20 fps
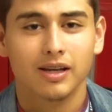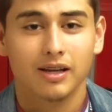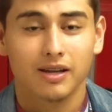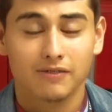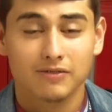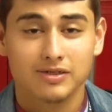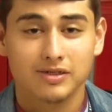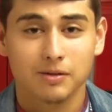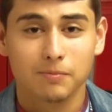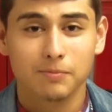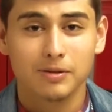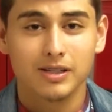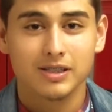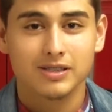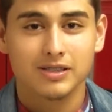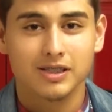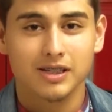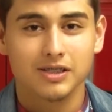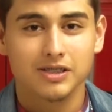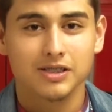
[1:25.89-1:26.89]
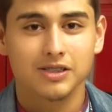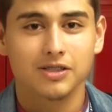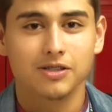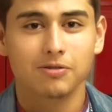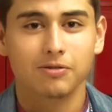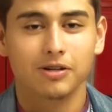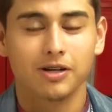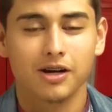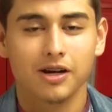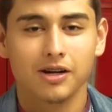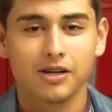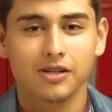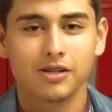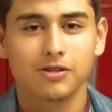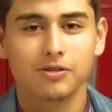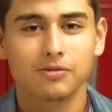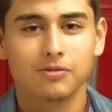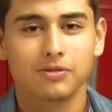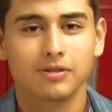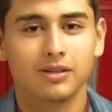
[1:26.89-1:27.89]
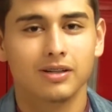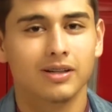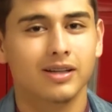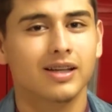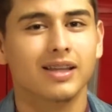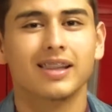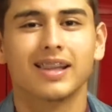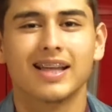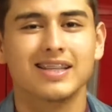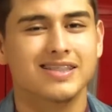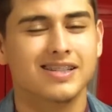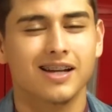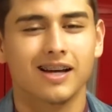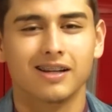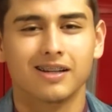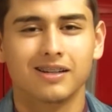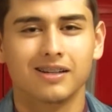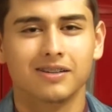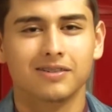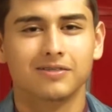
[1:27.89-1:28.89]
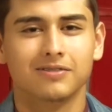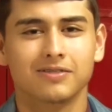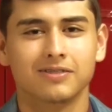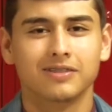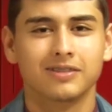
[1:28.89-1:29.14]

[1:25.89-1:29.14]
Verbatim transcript: If somebody's touching you and hurting you, that's not love.